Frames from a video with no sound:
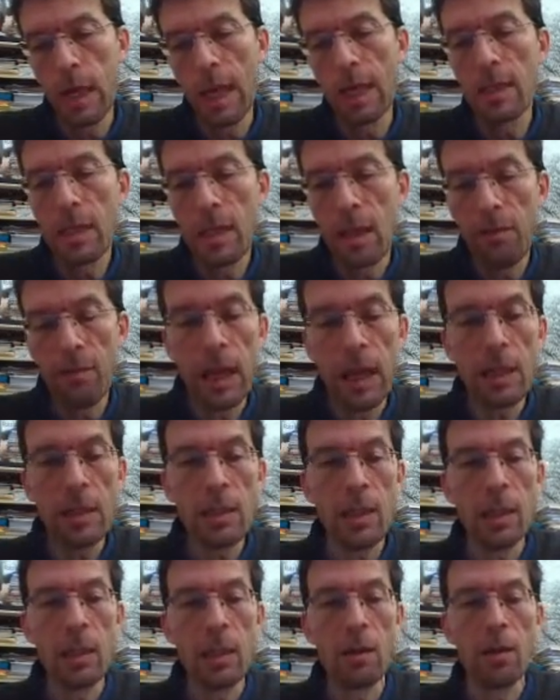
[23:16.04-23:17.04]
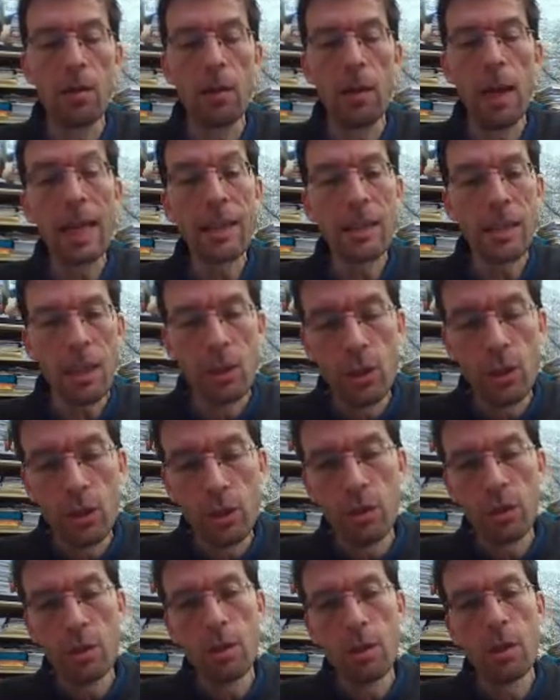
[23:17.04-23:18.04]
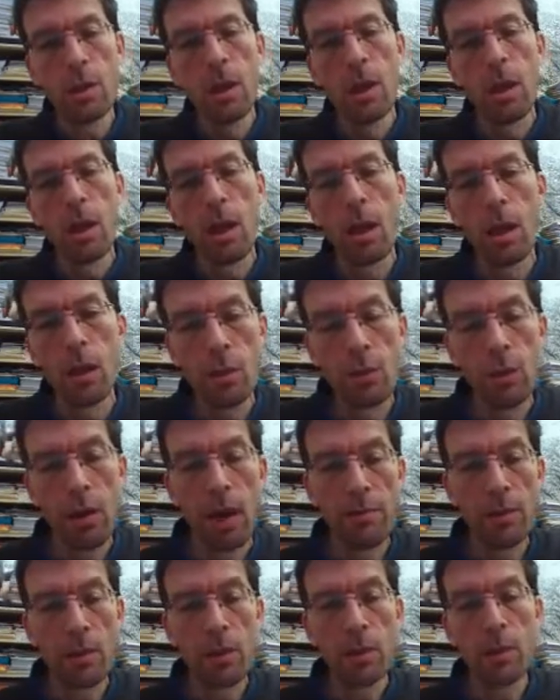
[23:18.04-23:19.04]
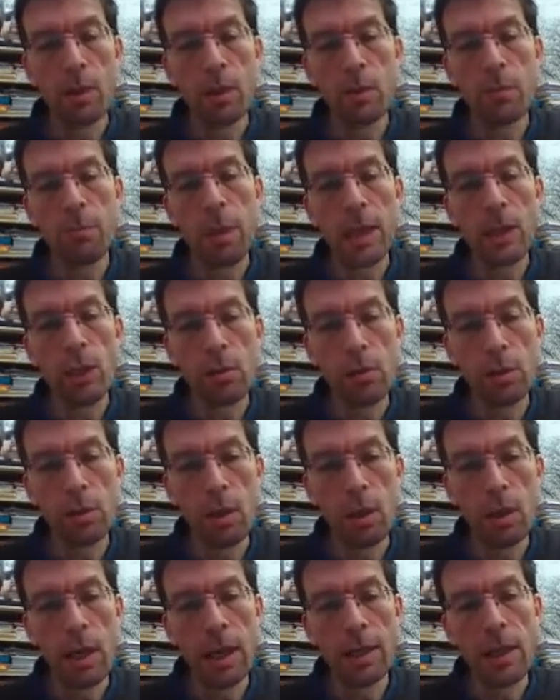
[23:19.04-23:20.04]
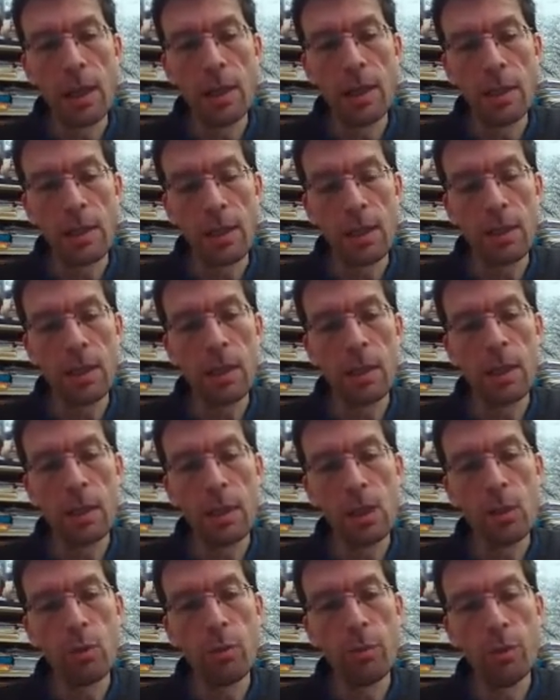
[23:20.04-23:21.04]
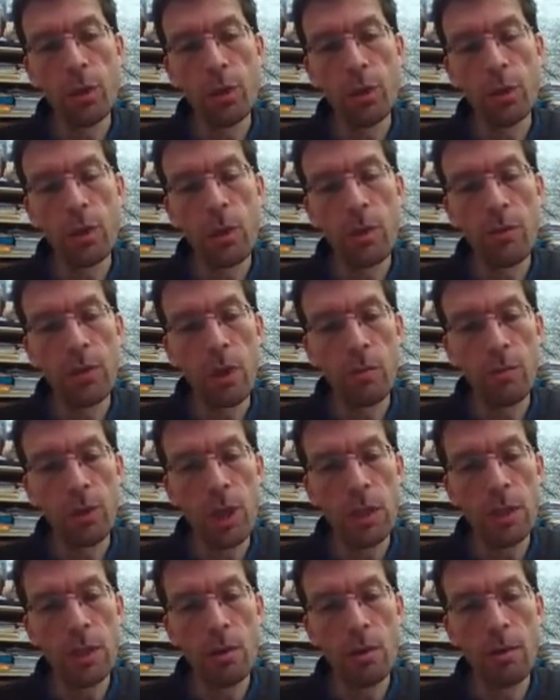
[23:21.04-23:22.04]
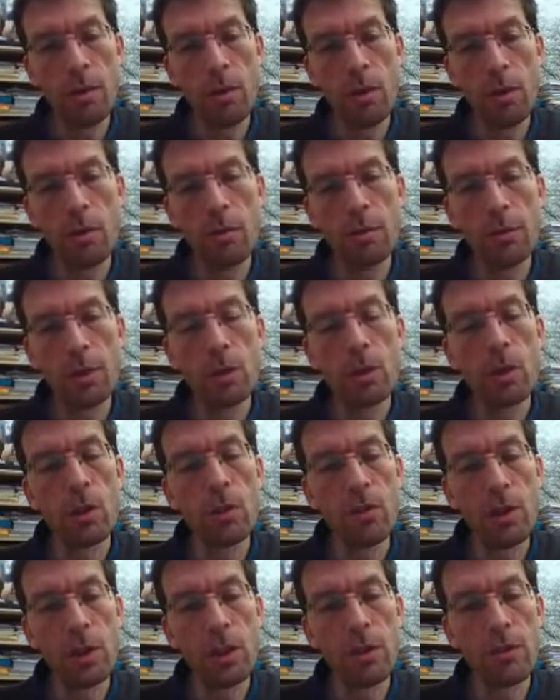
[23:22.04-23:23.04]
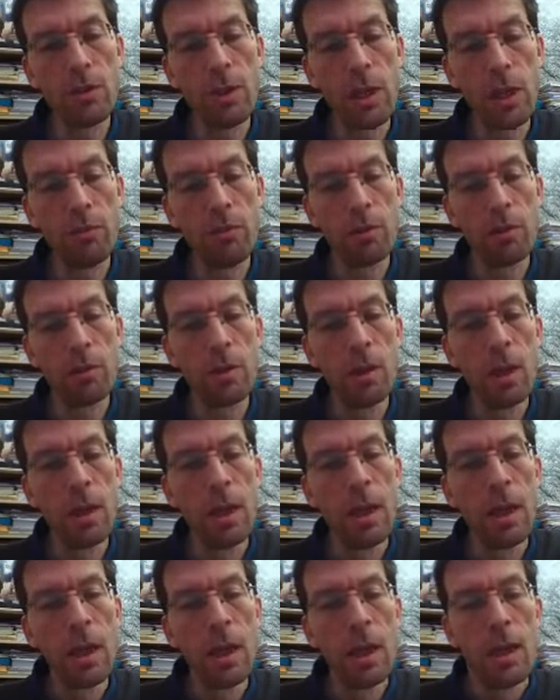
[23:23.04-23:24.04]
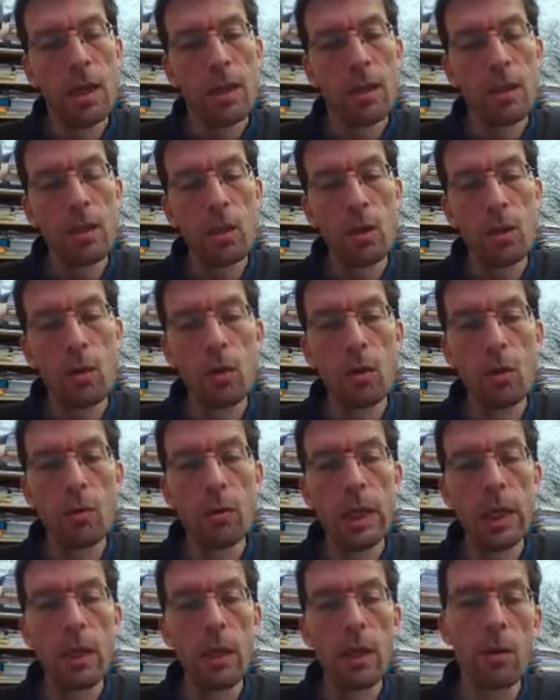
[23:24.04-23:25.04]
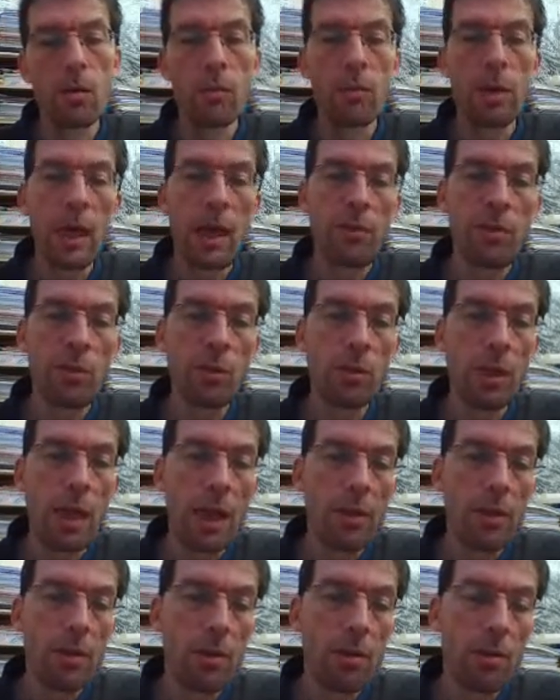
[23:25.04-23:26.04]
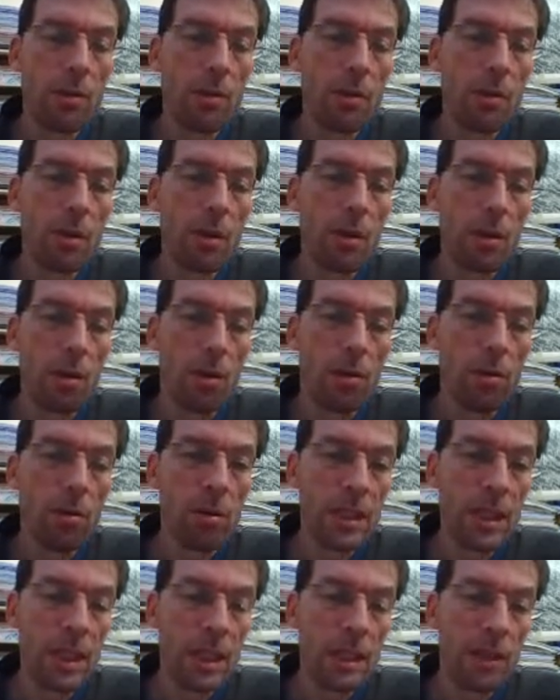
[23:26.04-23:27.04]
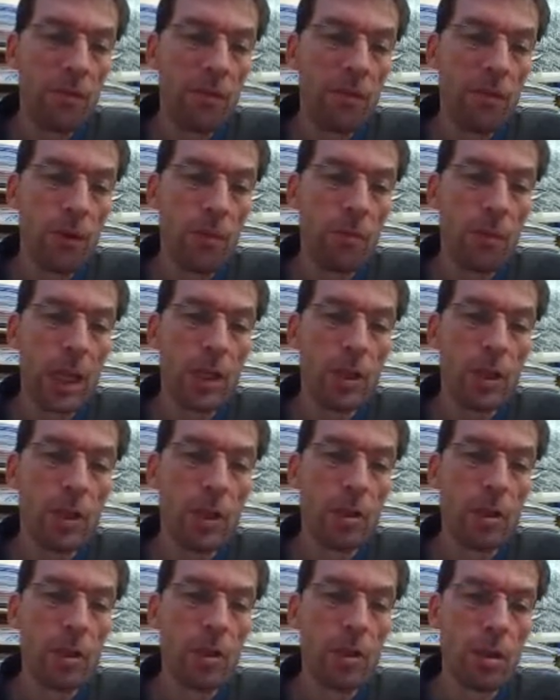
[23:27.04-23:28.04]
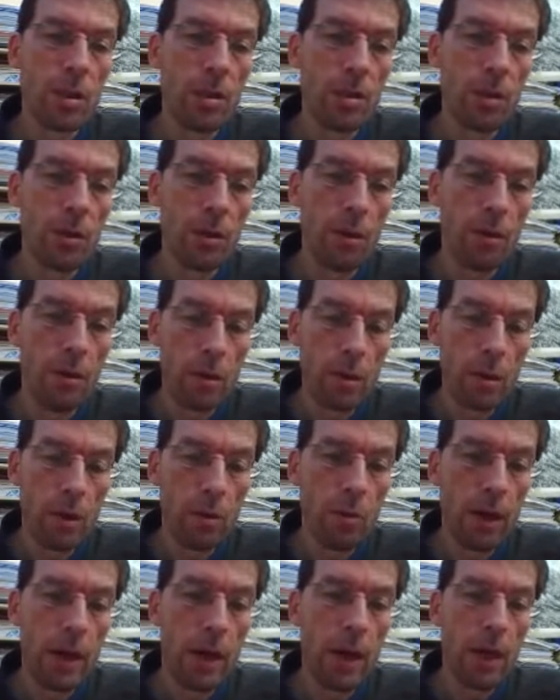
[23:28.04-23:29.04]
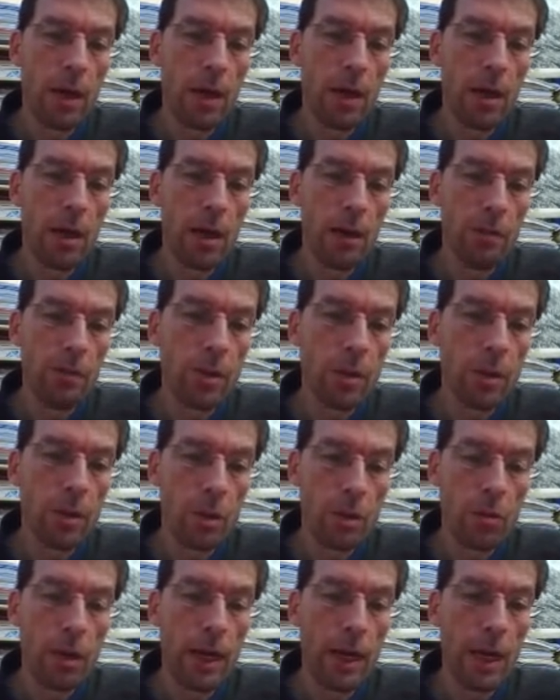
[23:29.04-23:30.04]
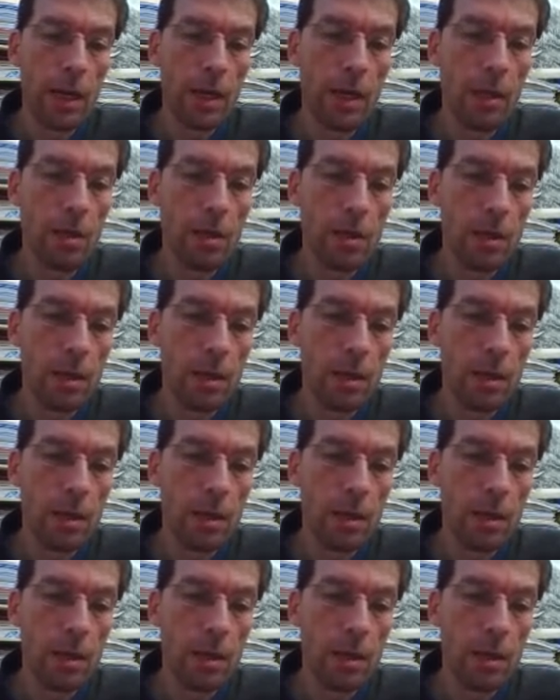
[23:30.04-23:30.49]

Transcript: excavate in extension to have the spatial analysis and distribution of the objects of the surface of the level. So we have to gather all these informations square after square,